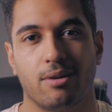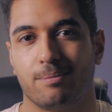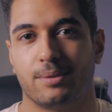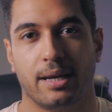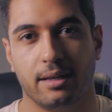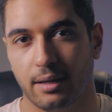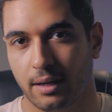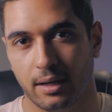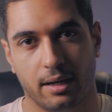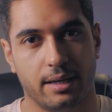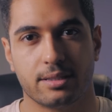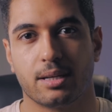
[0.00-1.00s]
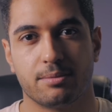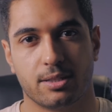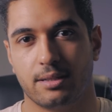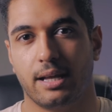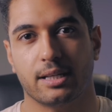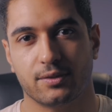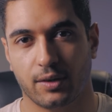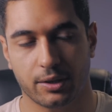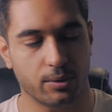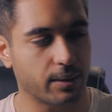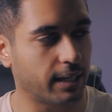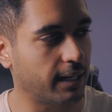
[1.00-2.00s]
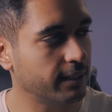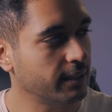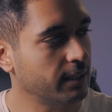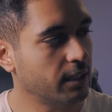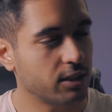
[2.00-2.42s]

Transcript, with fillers: update in terms of the next Final Cut.